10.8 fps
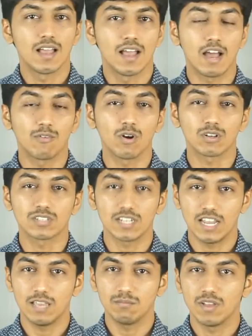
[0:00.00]
have got the
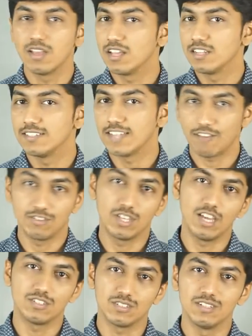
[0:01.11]
name
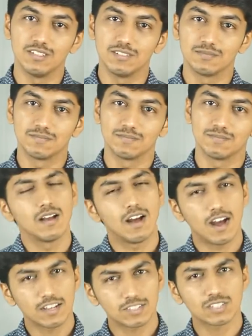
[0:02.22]
navigational.
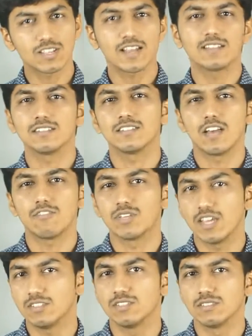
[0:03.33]
Other than
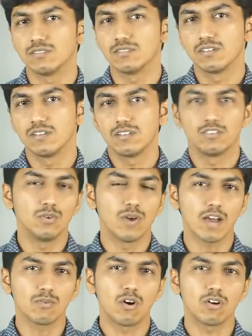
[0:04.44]
navigation, you
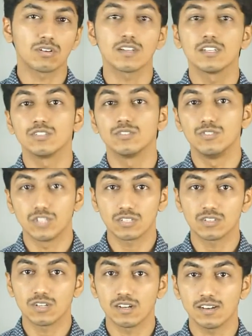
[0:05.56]
have got
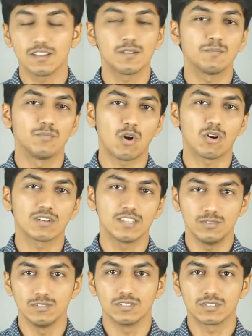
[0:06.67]
general broad
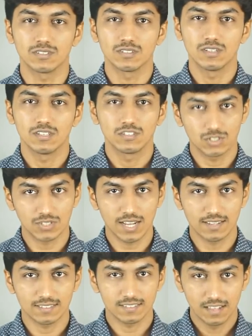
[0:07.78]
keywords such
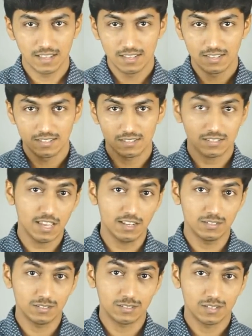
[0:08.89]
as
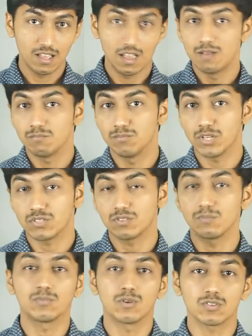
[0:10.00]
sales, best
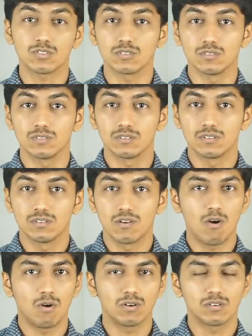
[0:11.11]
processor,
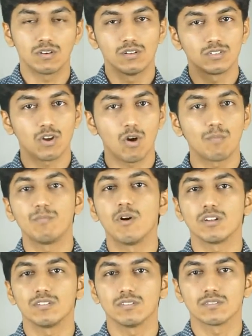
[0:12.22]
or top
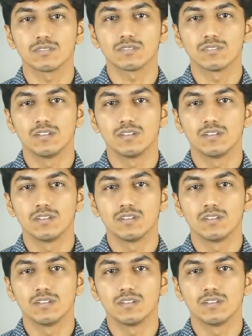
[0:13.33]
monitors.